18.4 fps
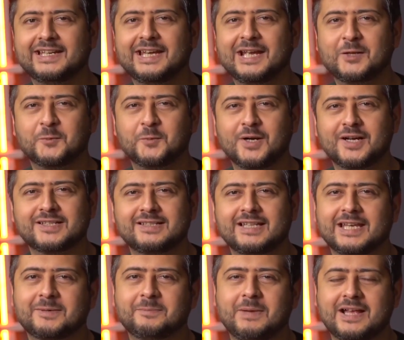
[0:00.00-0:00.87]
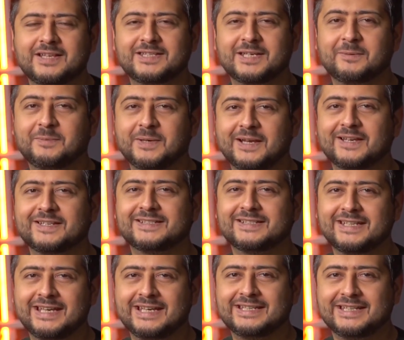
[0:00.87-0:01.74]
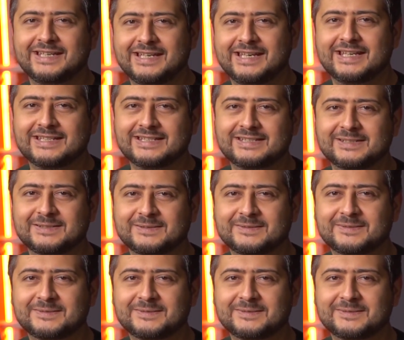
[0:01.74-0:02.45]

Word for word: It works like magic because it is.